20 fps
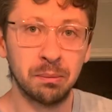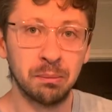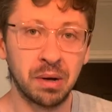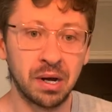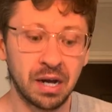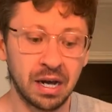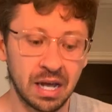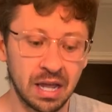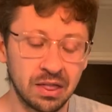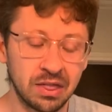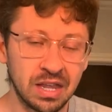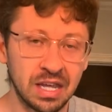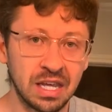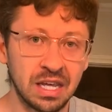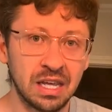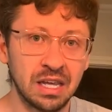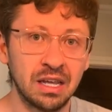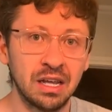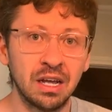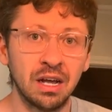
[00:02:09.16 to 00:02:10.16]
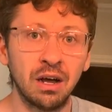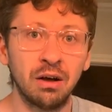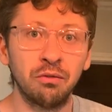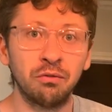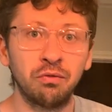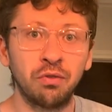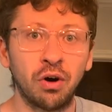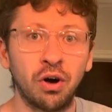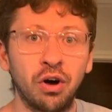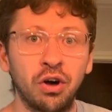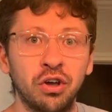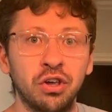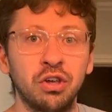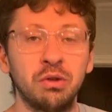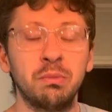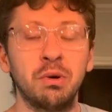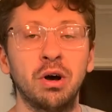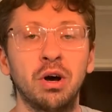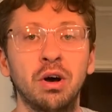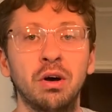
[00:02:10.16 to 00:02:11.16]
by the
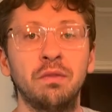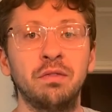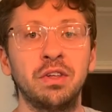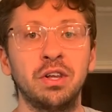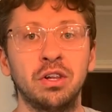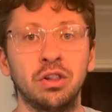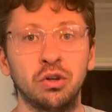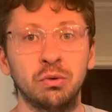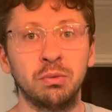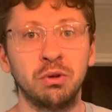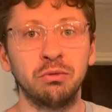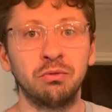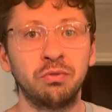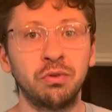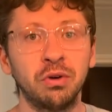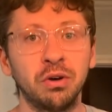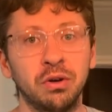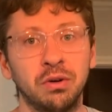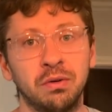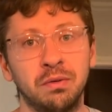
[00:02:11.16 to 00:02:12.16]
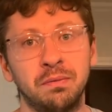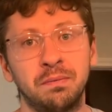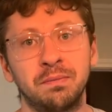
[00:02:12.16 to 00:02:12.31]
volume of the aluminum foil.